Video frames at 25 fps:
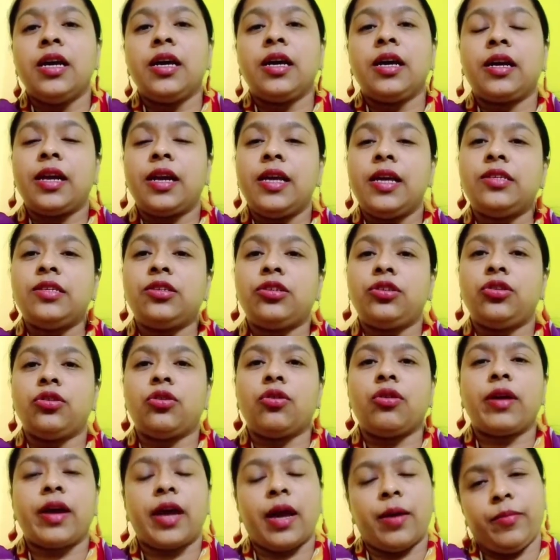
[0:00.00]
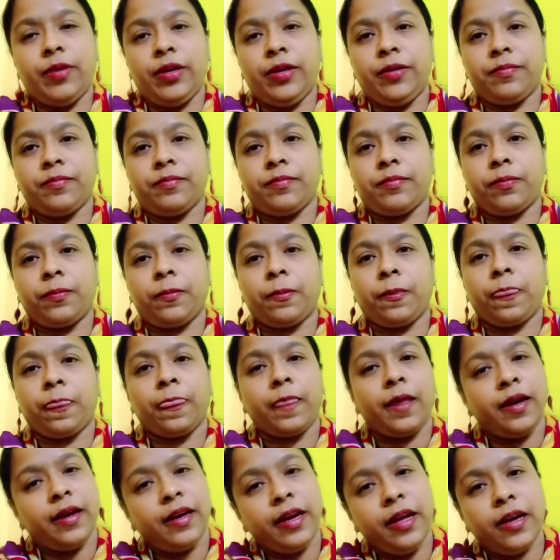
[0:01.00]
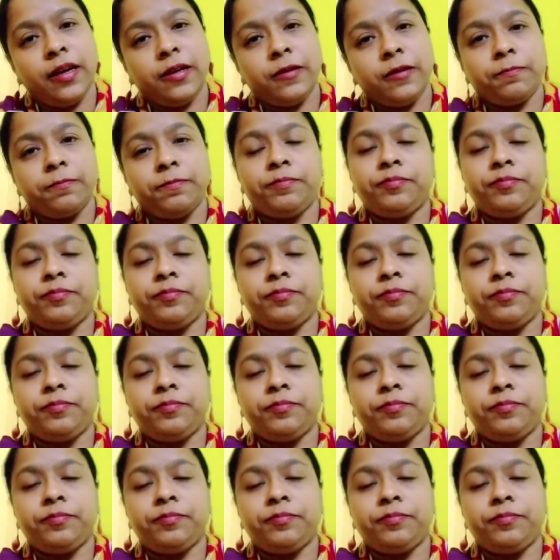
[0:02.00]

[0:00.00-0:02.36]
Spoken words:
cleistogamy. Clear?